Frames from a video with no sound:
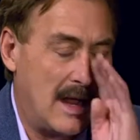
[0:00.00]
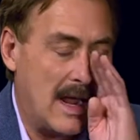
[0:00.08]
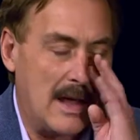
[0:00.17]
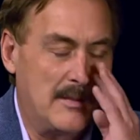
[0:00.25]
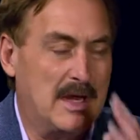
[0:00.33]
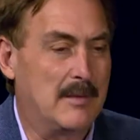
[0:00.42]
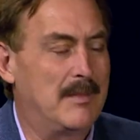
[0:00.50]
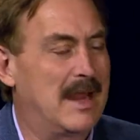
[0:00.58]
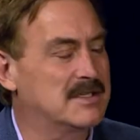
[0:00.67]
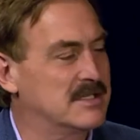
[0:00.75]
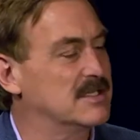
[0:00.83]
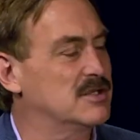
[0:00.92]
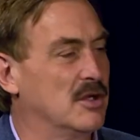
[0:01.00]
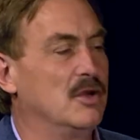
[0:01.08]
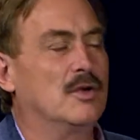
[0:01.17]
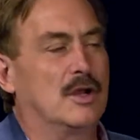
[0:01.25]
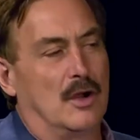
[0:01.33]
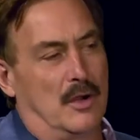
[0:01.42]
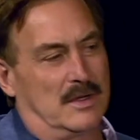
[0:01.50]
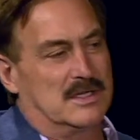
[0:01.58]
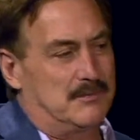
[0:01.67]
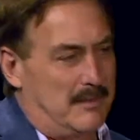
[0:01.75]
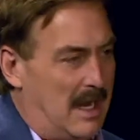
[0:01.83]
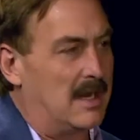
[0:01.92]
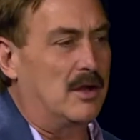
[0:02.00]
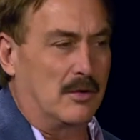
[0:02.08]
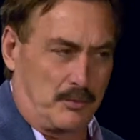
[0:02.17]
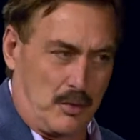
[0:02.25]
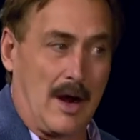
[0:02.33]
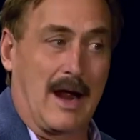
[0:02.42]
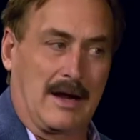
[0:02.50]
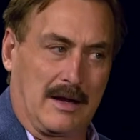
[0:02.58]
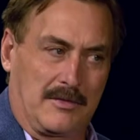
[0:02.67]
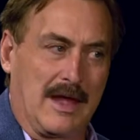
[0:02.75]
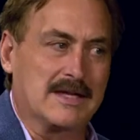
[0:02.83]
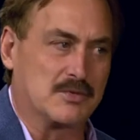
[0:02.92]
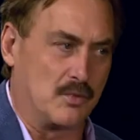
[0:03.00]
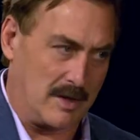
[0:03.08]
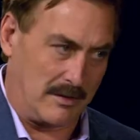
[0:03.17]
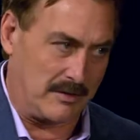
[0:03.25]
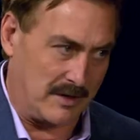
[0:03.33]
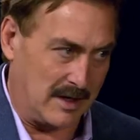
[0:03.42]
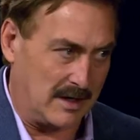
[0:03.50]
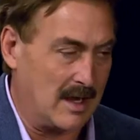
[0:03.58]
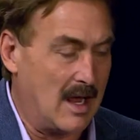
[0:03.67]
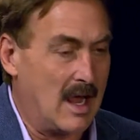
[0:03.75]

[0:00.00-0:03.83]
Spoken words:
it makes it so you can always make your product. That's one thing.